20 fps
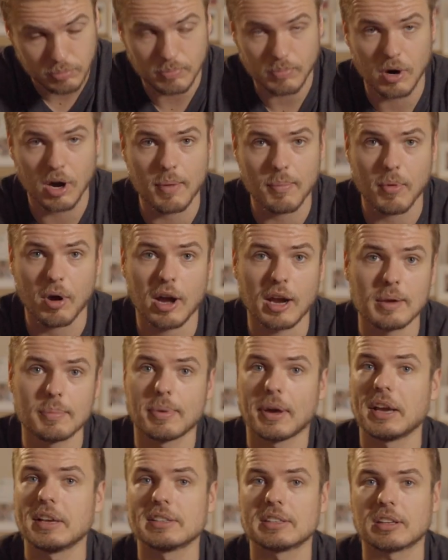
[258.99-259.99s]
my mind
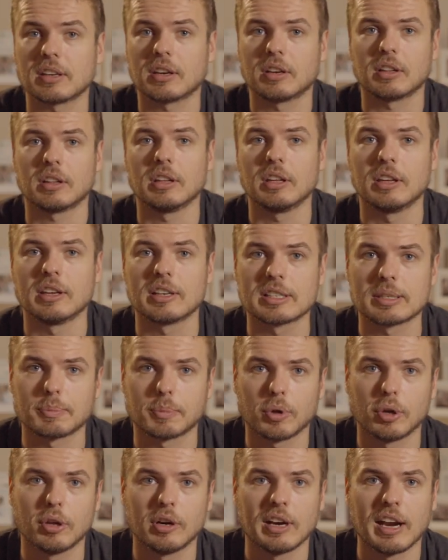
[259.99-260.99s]
basically
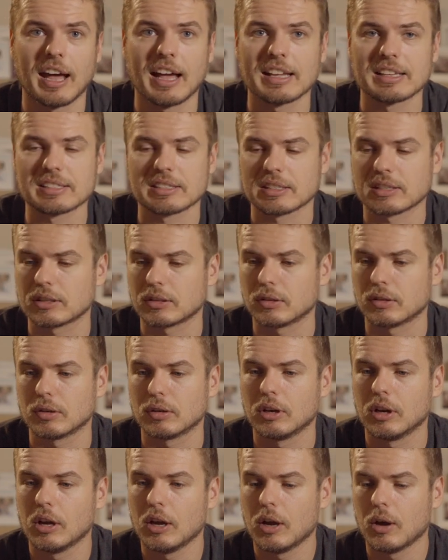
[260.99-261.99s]
exploded as
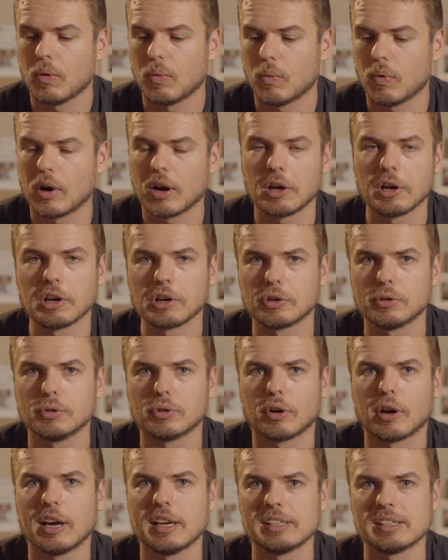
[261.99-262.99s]
to what a
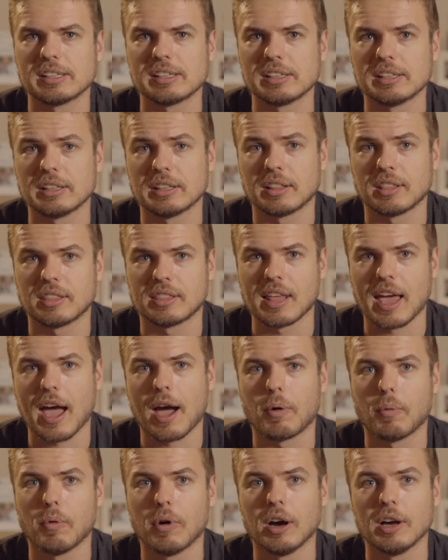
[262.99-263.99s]
good idea
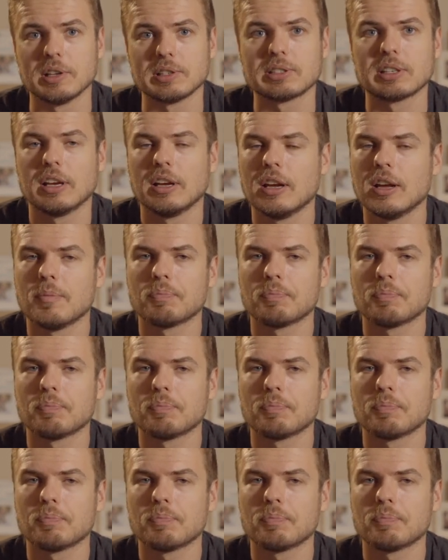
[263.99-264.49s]
that was.